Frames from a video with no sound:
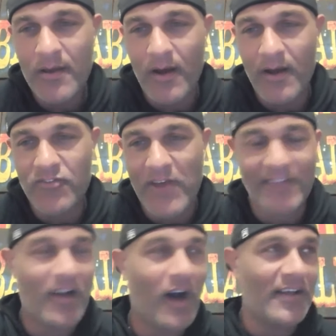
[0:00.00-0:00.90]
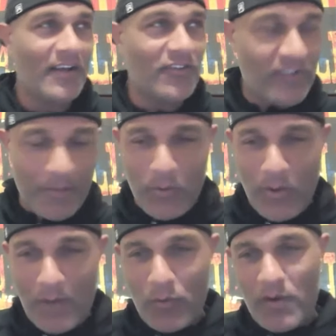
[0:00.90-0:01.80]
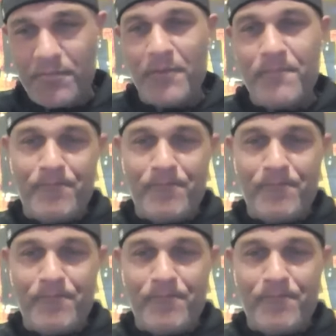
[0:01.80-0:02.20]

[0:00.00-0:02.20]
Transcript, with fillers: Uh, Jackson Holliday is going to be whatever he wants to be.